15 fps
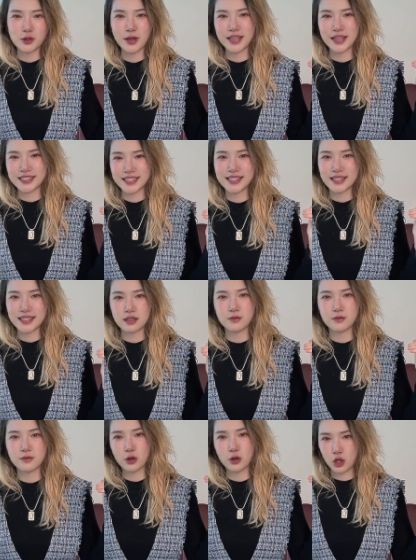
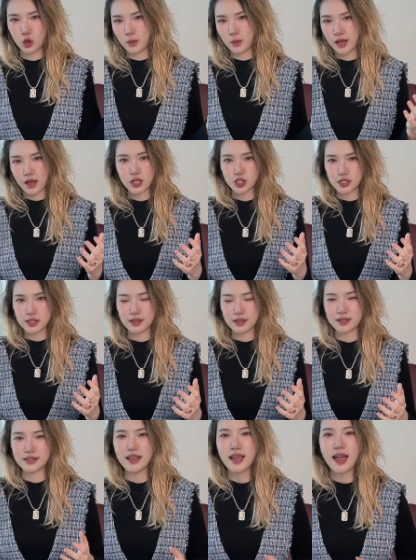existence for the human
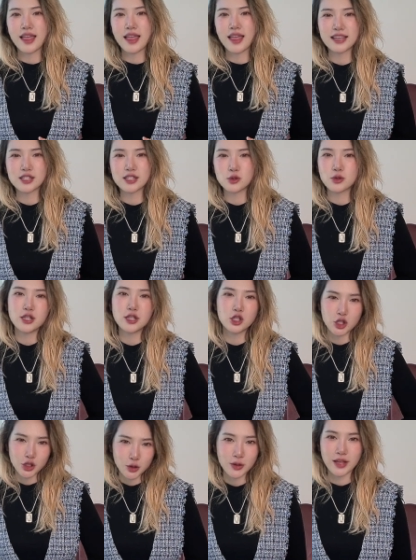consciousness, and thus really
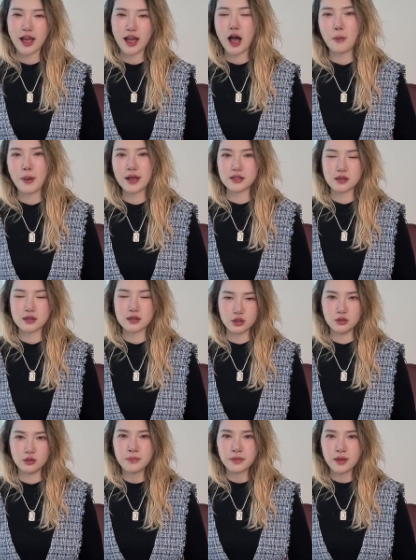truly help us
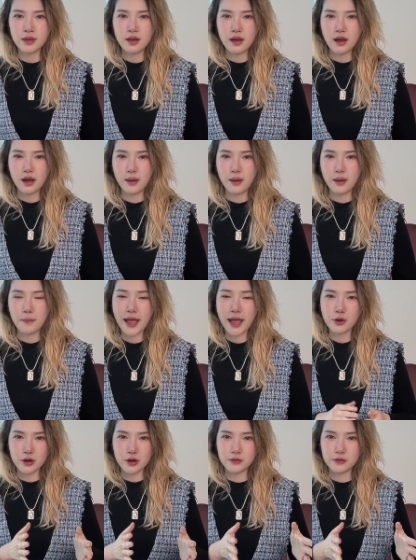to
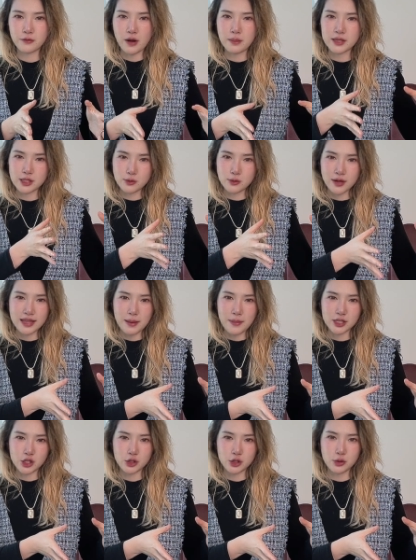migrate from a
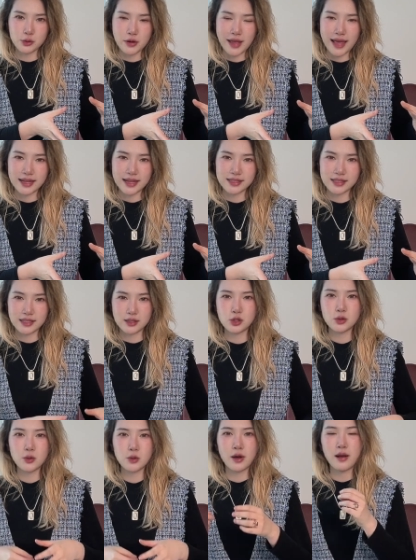3-dimensional reality
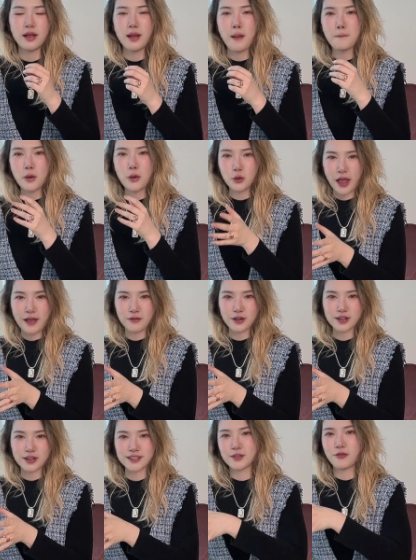to a
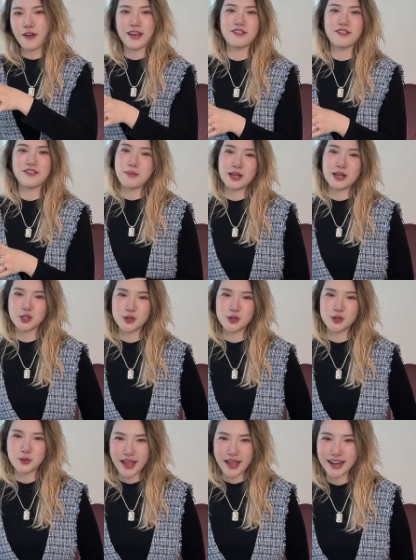multiverse
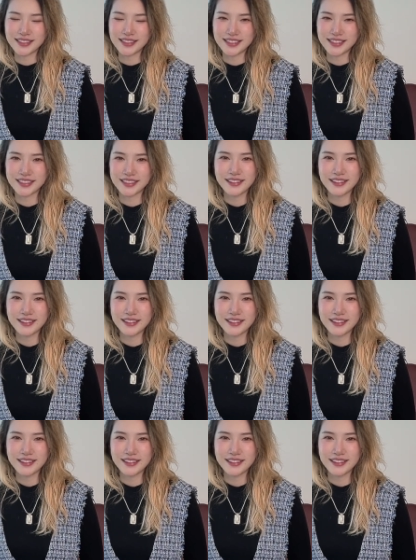5-dimensional reality.